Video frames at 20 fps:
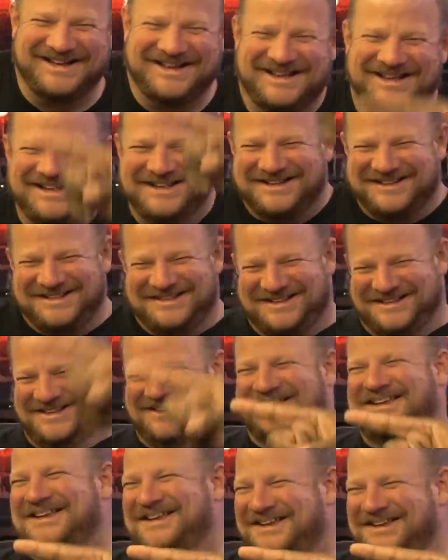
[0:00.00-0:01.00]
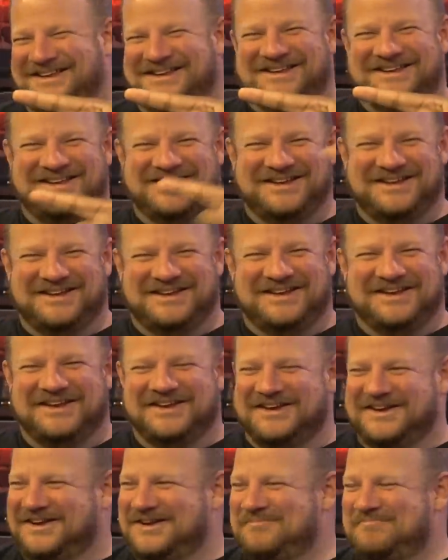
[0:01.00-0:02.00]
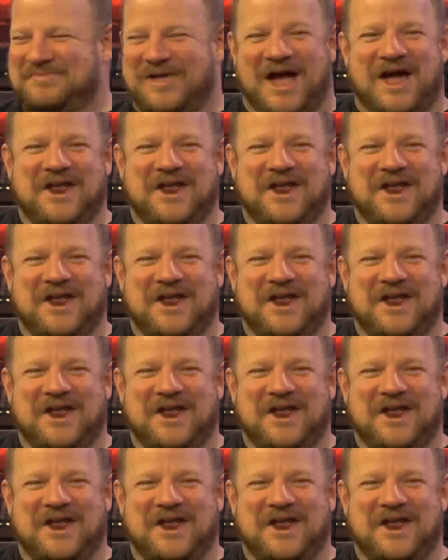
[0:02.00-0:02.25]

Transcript: But you were right. You were right.